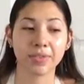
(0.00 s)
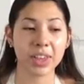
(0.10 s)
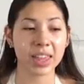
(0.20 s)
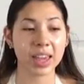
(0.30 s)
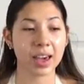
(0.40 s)

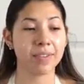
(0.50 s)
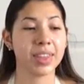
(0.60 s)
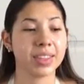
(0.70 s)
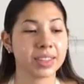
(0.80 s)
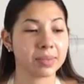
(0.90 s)
feeling of
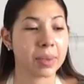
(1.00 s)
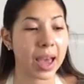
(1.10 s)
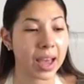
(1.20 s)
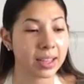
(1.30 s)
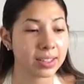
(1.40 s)
this
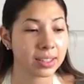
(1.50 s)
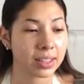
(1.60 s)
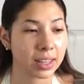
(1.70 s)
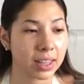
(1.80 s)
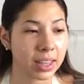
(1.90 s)
mask
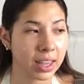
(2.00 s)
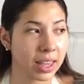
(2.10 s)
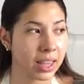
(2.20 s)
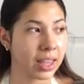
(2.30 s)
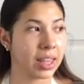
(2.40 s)

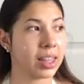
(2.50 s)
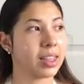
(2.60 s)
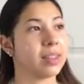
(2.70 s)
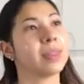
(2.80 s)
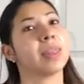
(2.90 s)

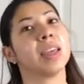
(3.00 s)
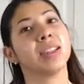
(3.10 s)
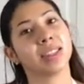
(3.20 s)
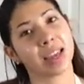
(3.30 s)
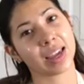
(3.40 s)

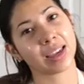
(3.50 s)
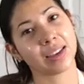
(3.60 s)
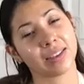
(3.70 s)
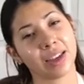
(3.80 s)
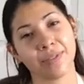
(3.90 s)
is like
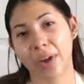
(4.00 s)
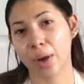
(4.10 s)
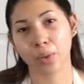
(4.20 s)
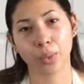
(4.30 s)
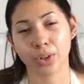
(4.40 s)
if
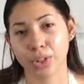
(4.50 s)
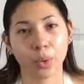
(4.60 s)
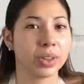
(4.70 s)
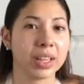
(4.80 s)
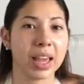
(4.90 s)
I were to
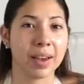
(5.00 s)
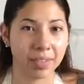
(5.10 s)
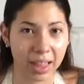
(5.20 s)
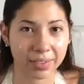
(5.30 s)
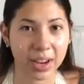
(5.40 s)
only have
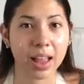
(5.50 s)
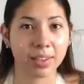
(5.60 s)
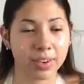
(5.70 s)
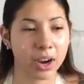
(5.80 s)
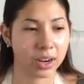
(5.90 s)
left aloe
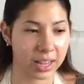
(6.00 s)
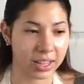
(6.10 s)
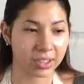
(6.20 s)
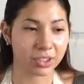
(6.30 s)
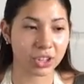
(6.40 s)
vera on
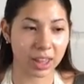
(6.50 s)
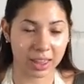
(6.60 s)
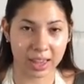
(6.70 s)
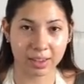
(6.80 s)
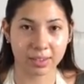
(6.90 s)
it, jelly.